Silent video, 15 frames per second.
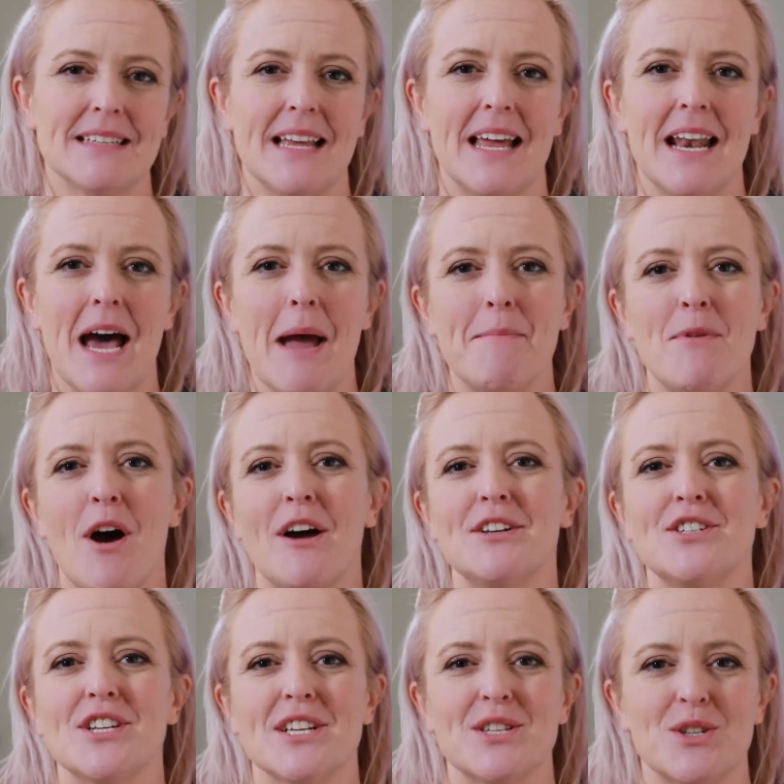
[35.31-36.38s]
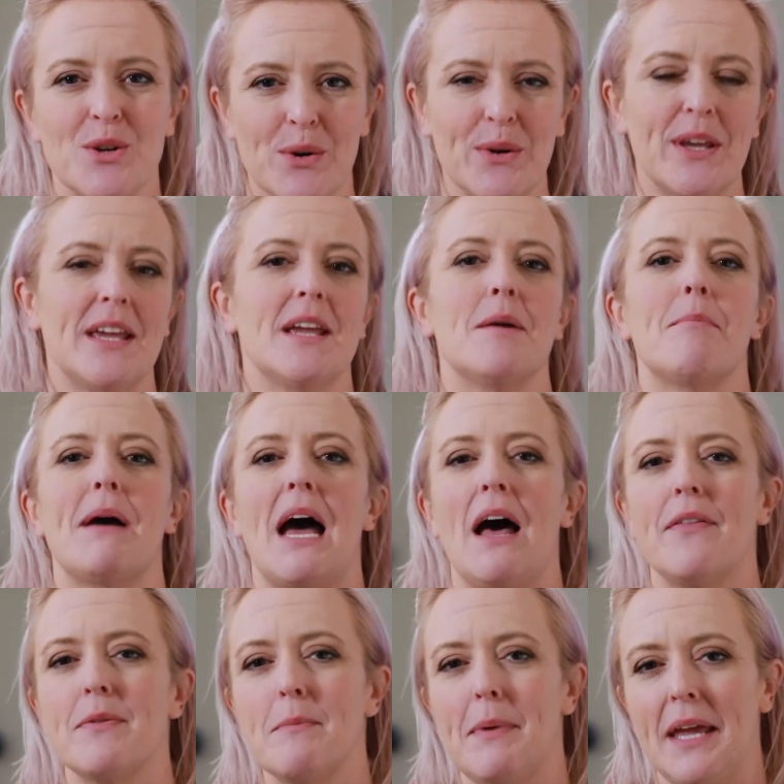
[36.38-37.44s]
and I'm not just talking
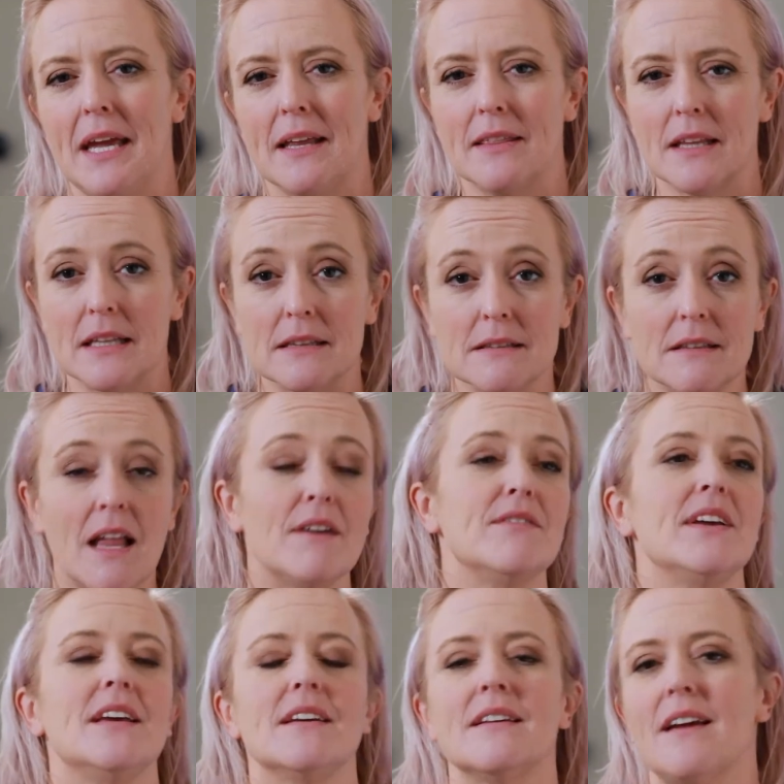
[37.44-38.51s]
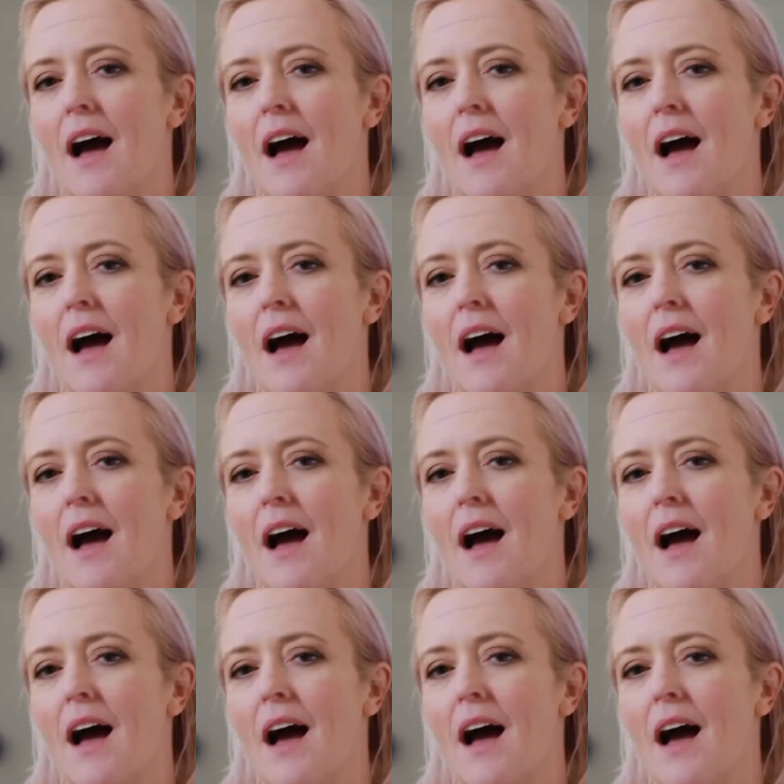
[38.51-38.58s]
about being the loving,